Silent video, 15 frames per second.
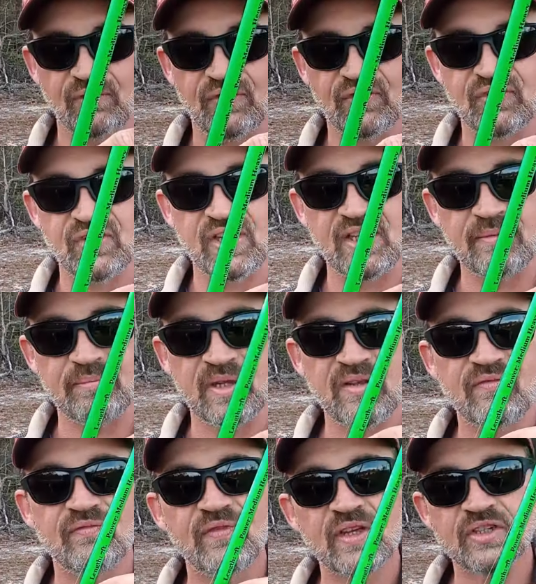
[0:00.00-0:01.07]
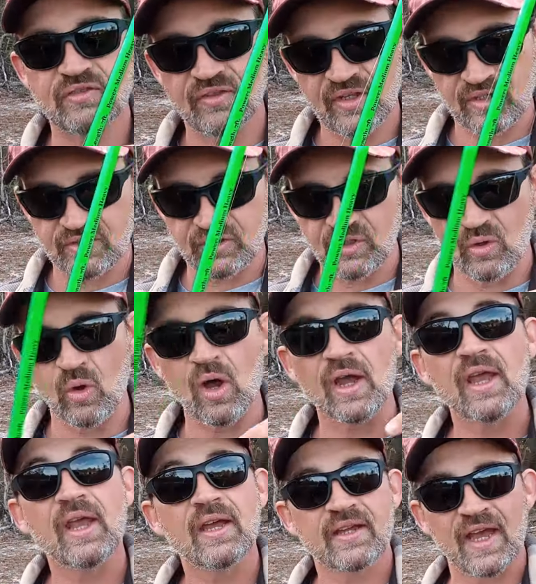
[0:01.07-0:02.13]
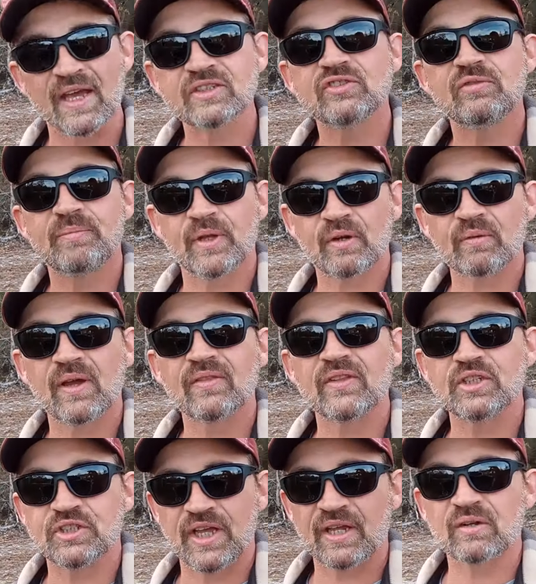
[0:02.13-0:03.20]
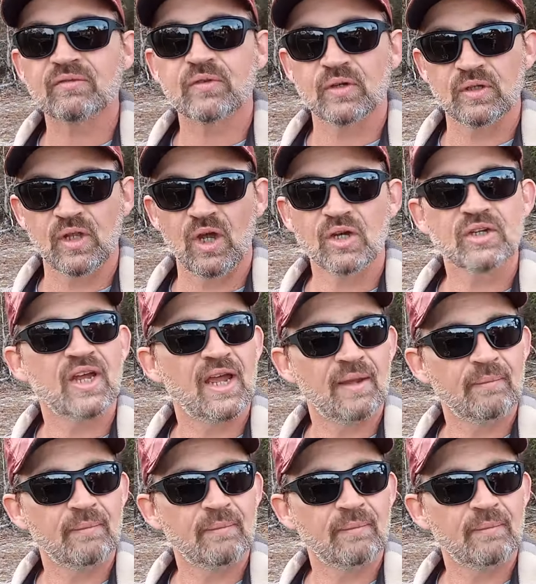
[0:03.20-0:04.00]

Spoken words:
And you've seen me fish this. You know, guys who've been around the channel for a long